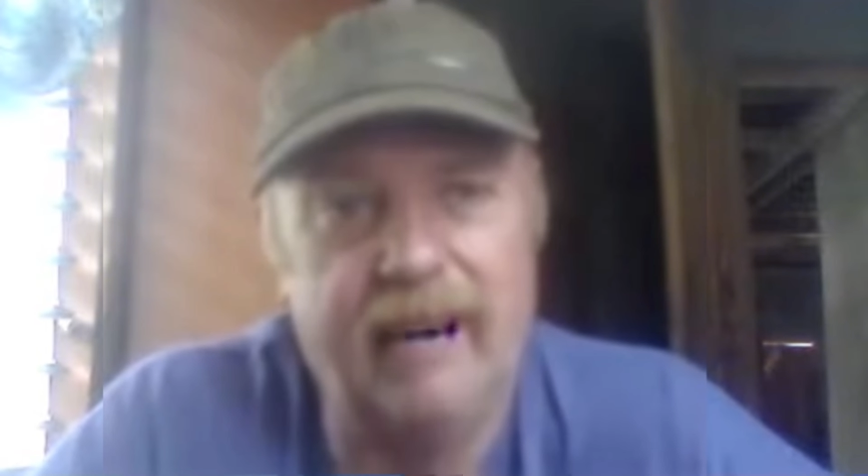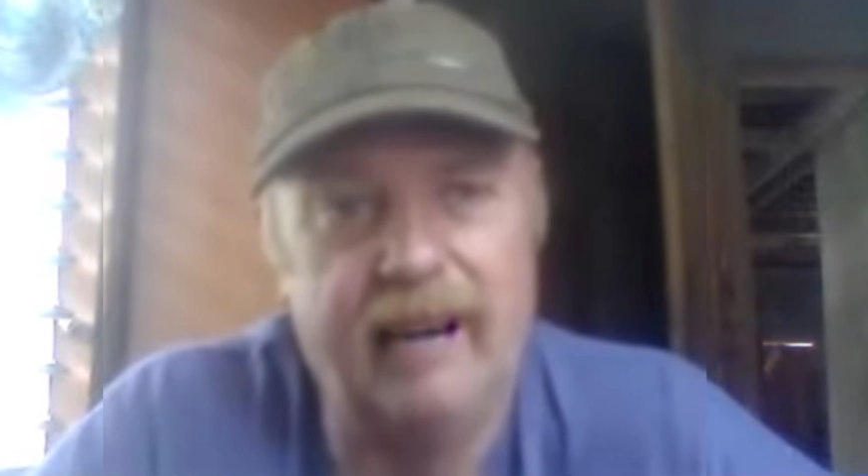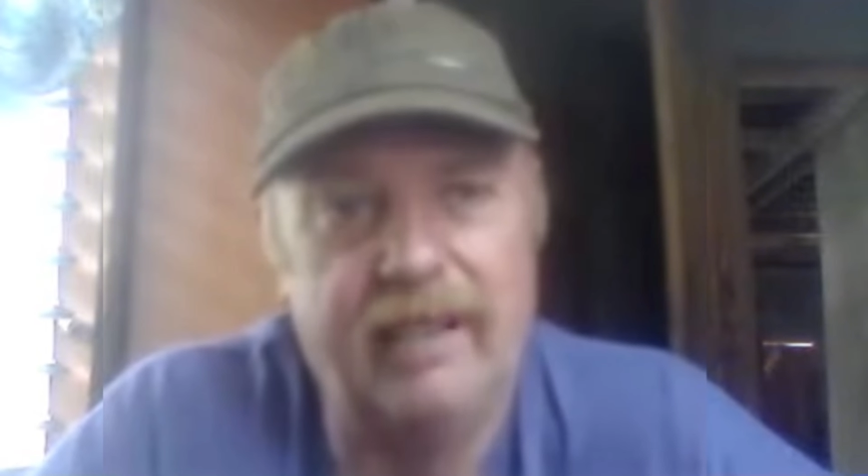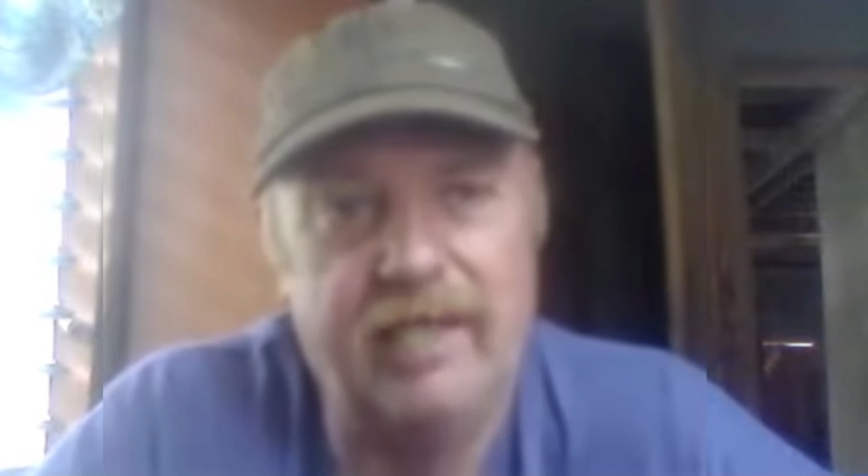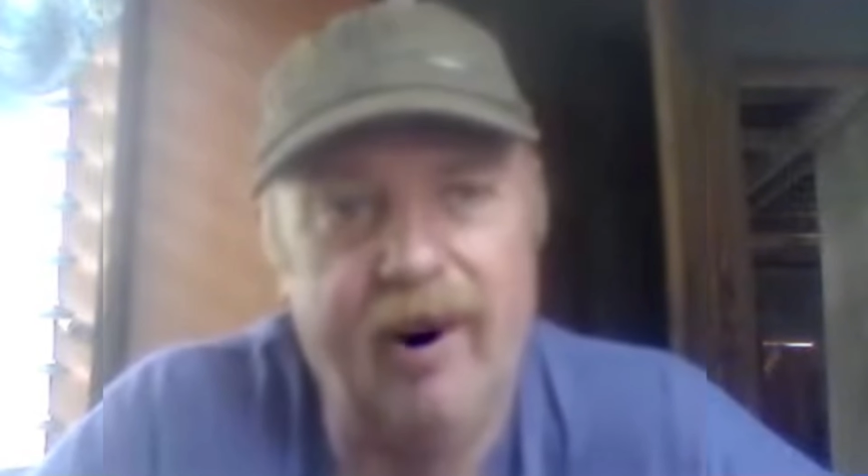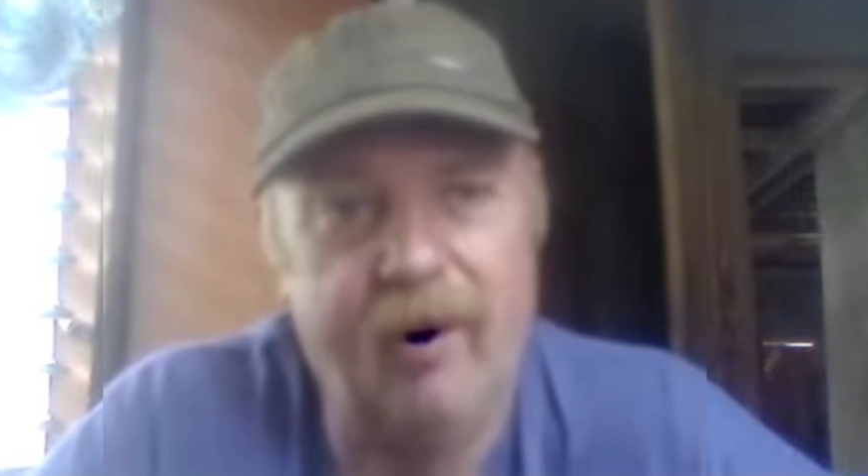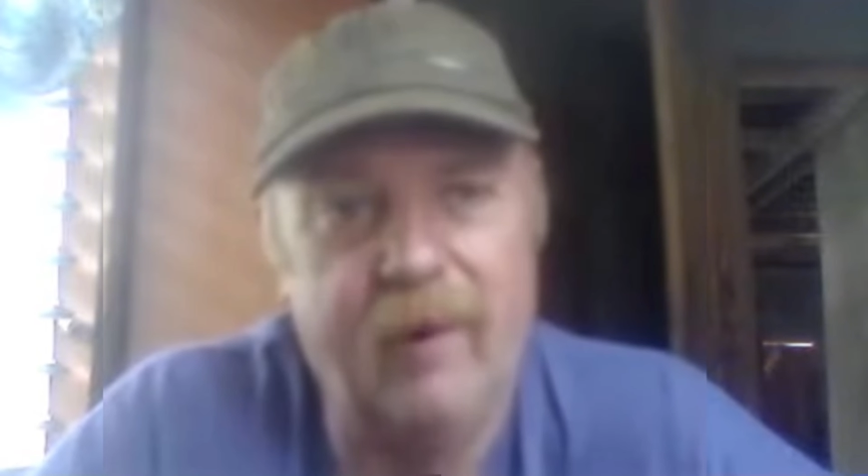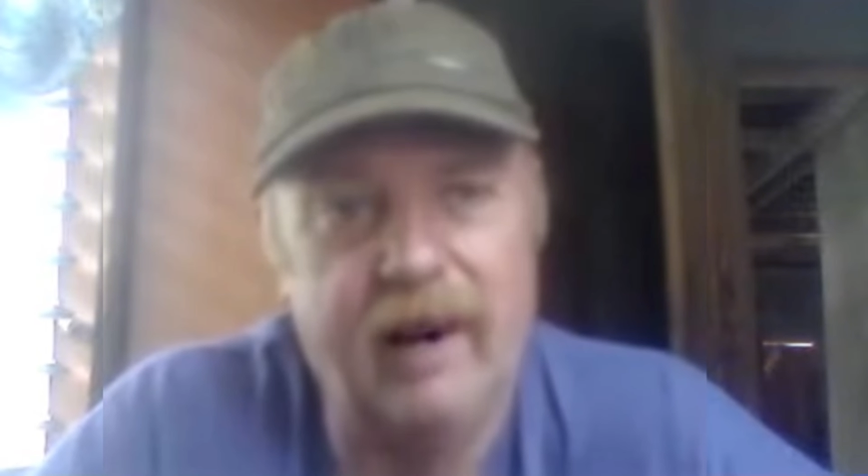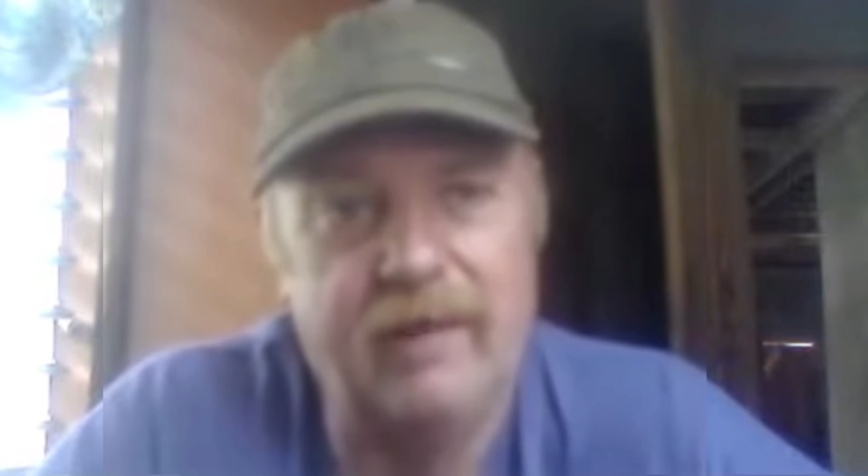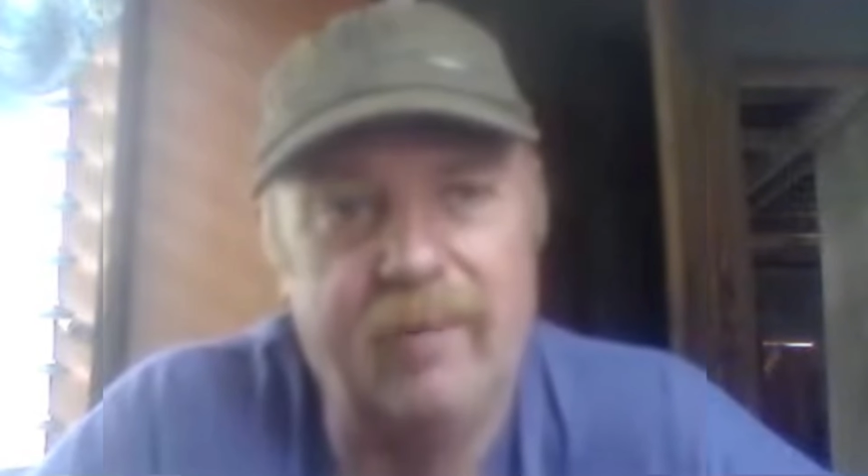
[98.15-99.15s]
It is
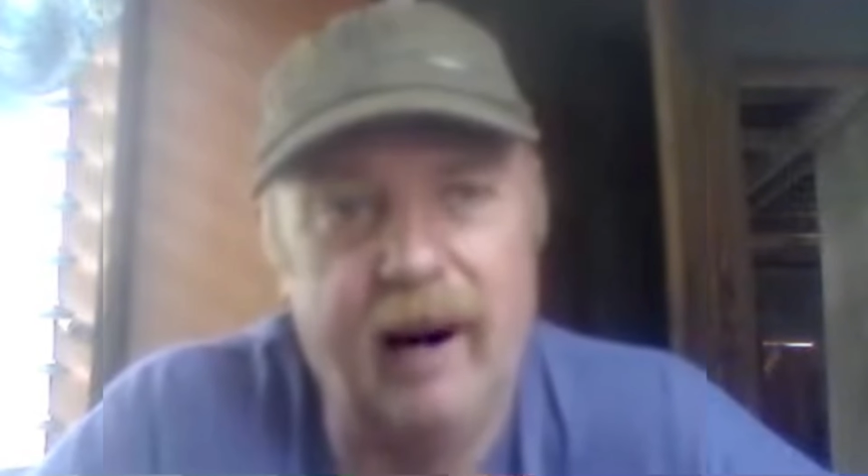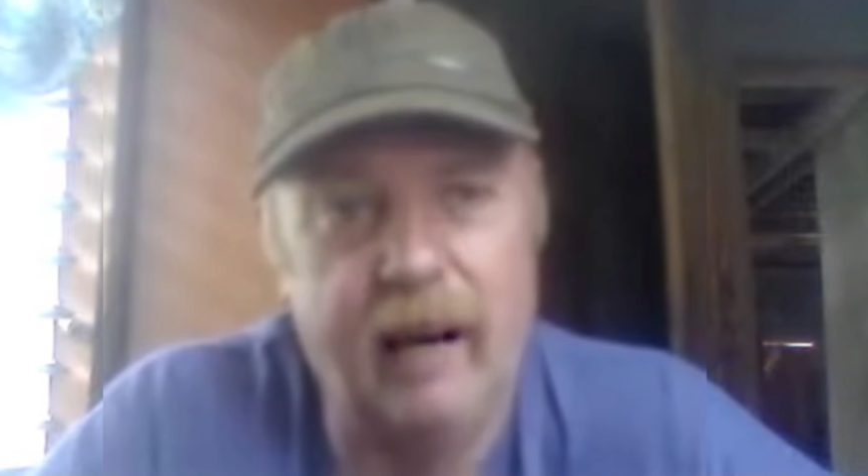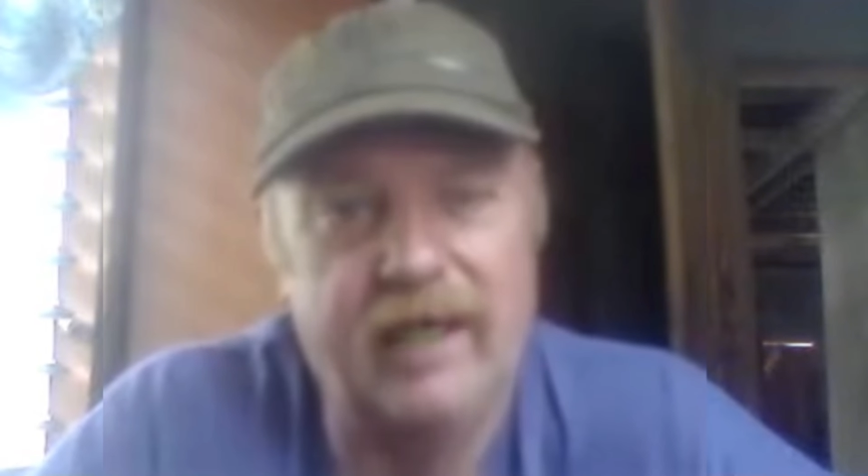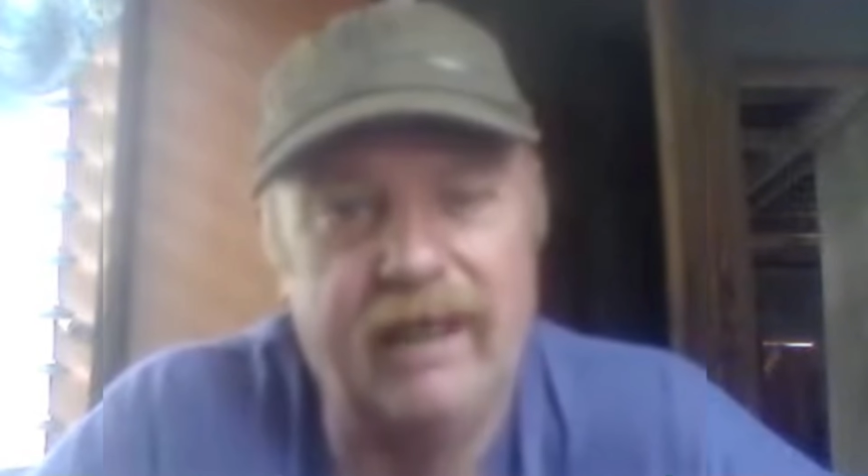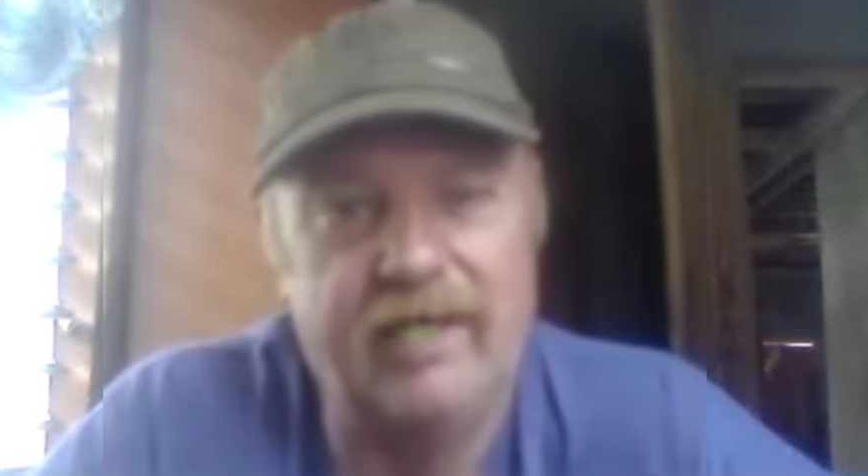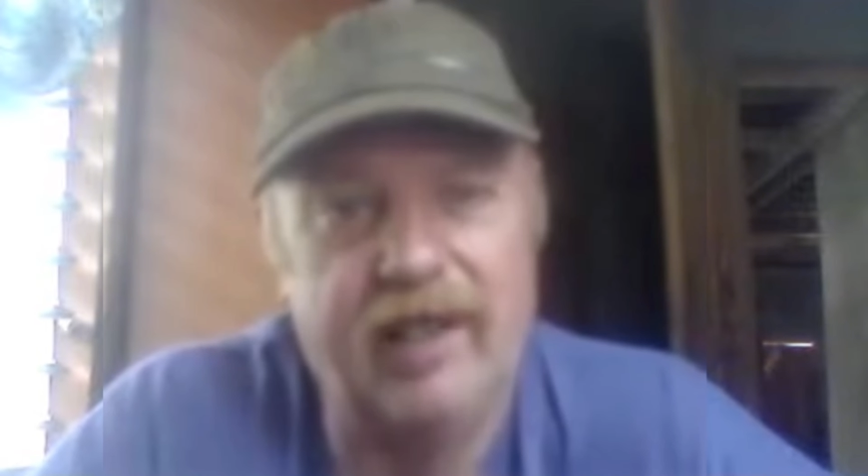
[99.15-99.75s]
always wet.